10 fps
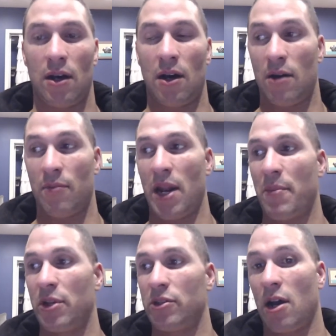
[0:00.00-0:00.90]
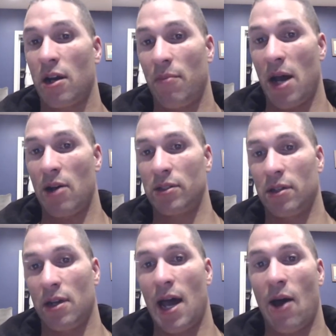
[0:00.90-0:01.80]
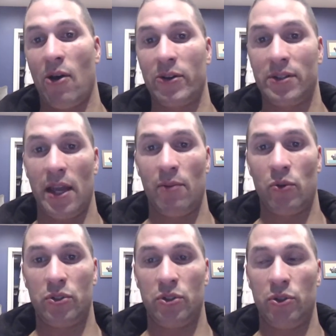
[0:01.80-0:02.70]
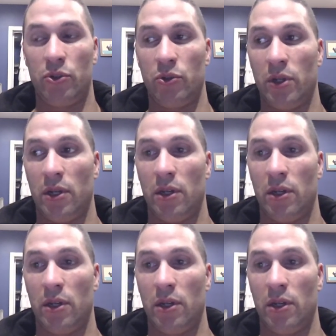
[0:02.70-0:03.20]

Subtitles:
And I'm gonna talk about how I was able to